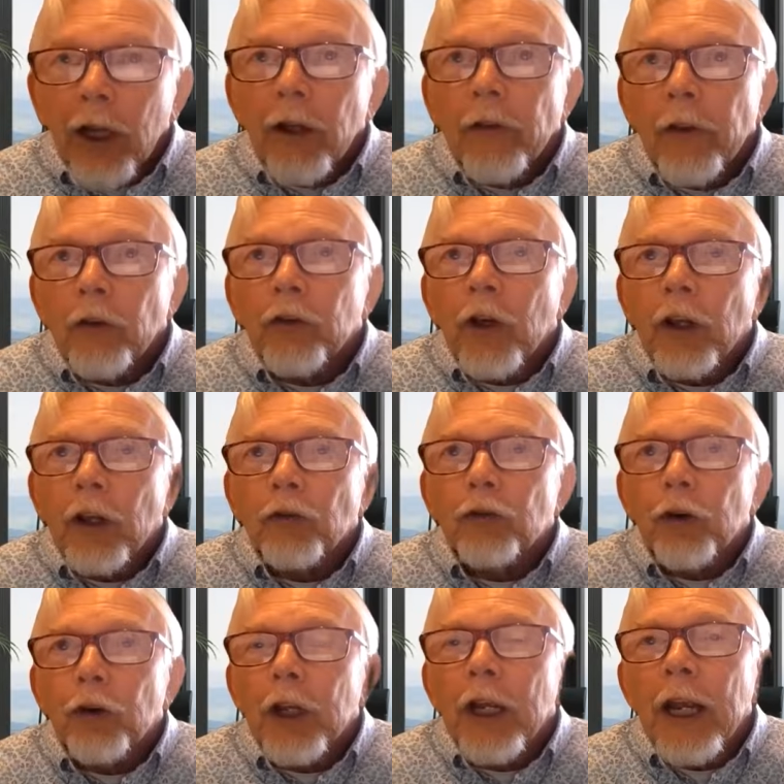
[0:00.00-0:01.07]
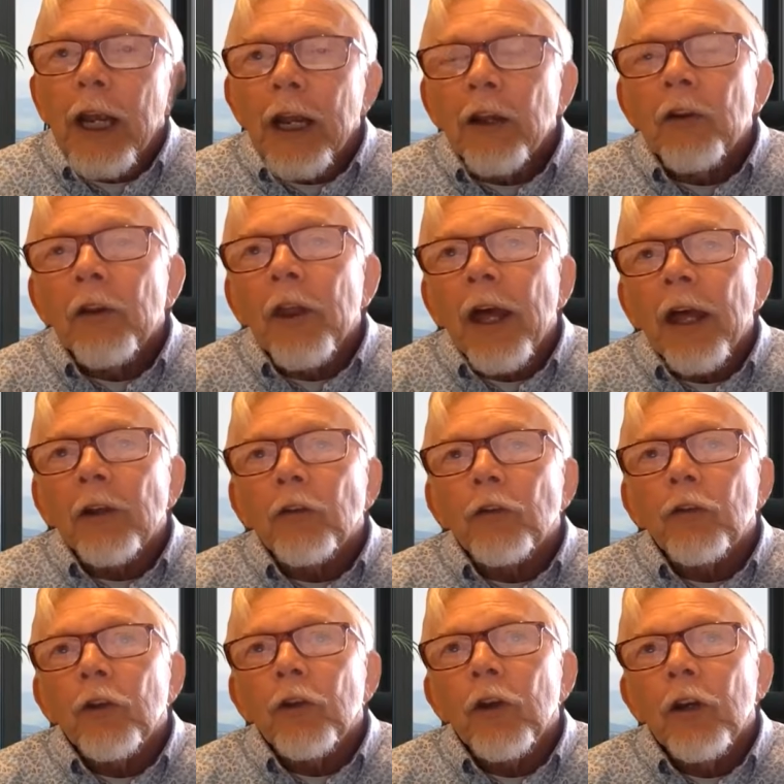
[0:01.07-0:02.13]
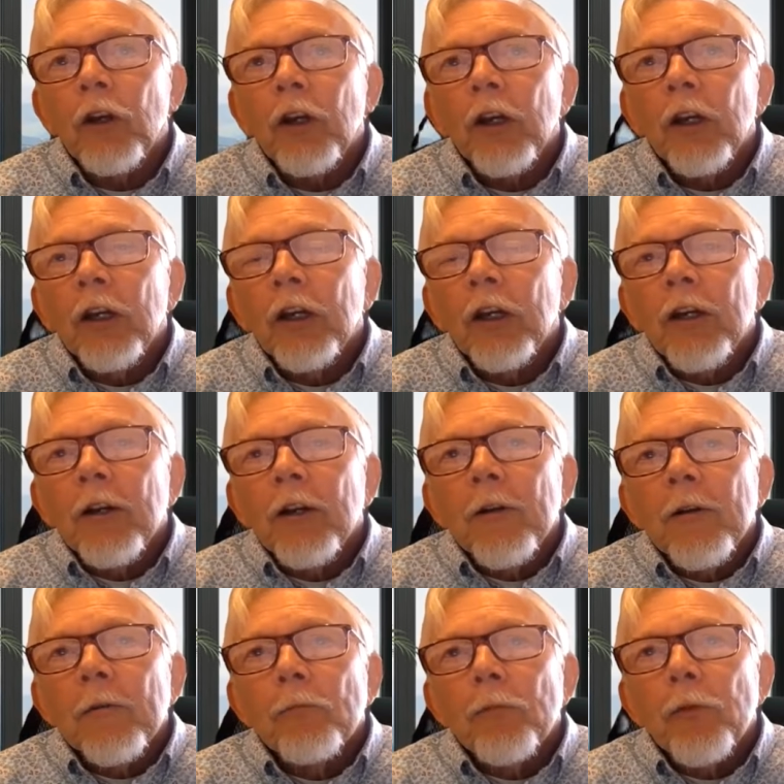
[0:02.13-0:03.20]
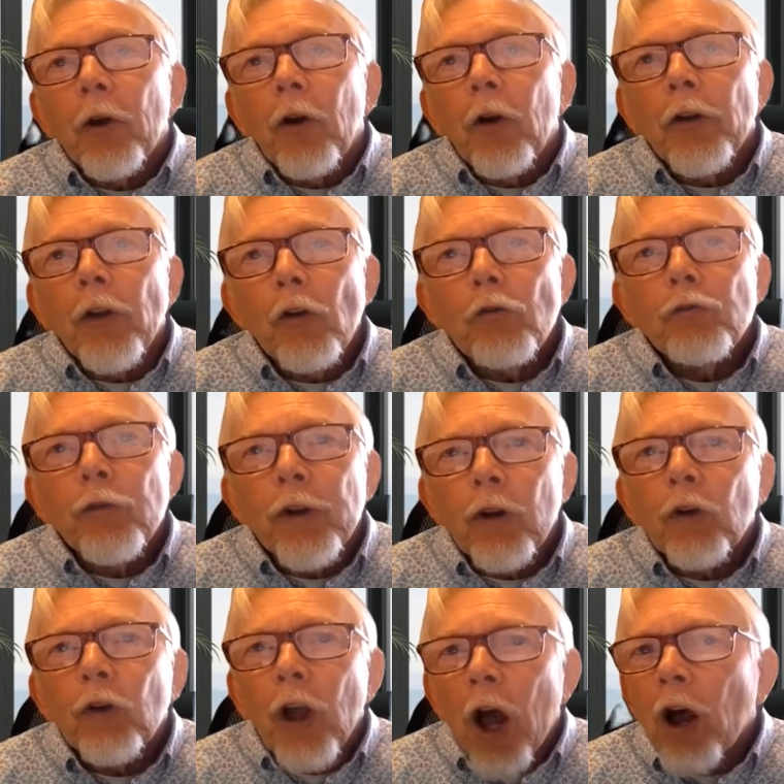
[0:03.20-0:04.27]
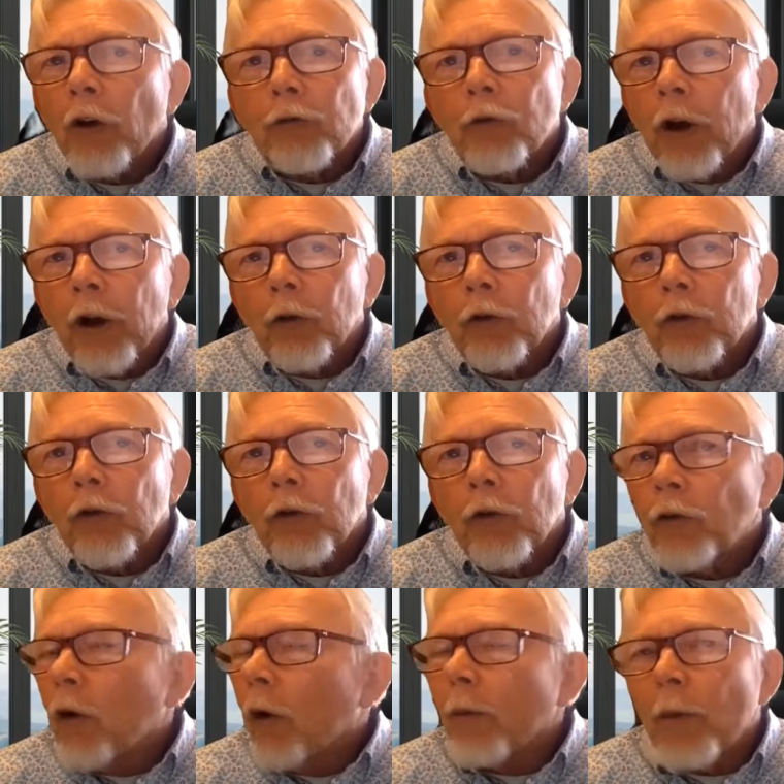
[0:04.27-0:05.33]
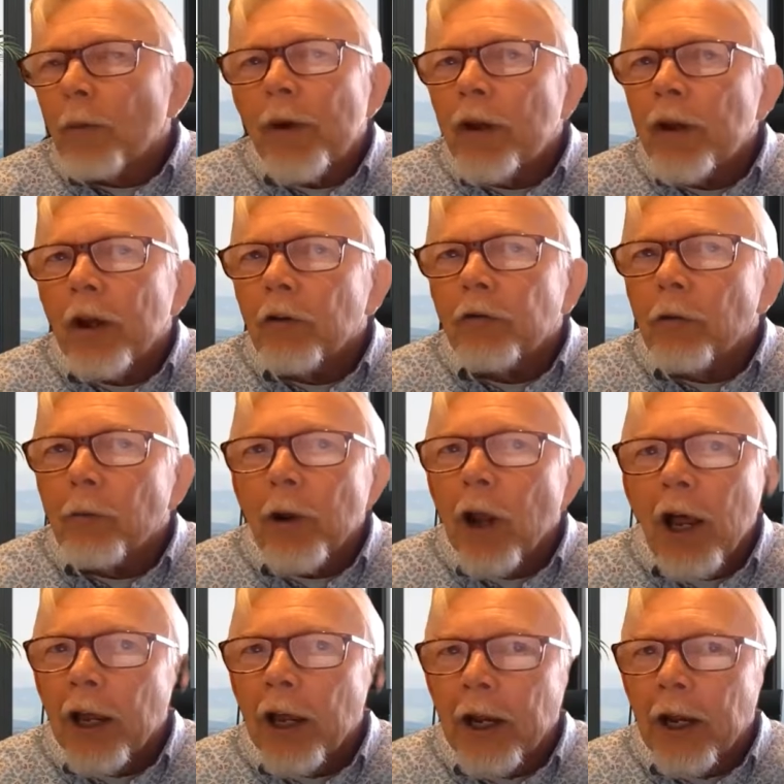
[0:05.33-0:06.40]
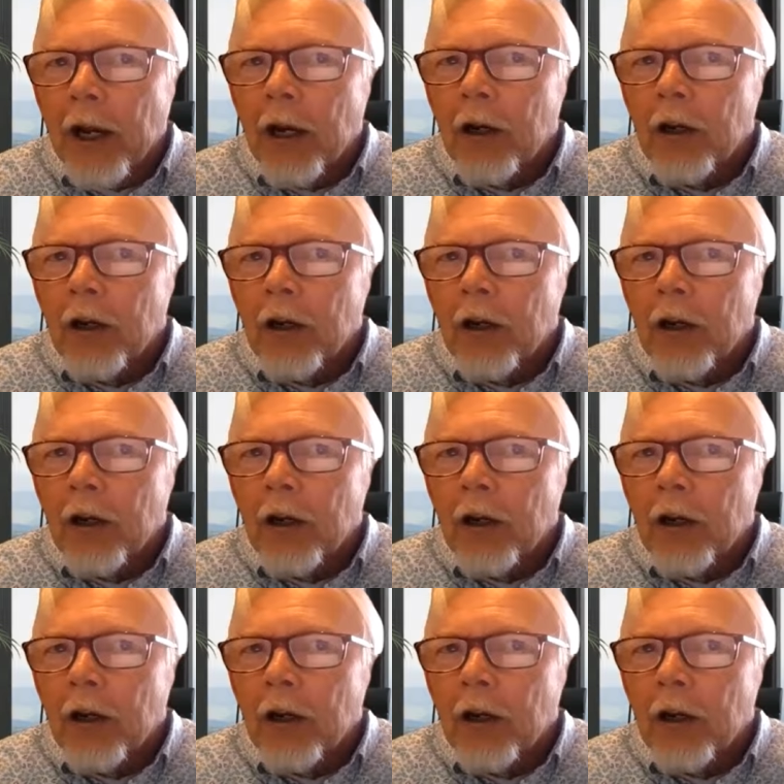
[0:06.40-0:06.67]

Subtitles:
particularly in this country, in that there are no real guardrails to stop the media from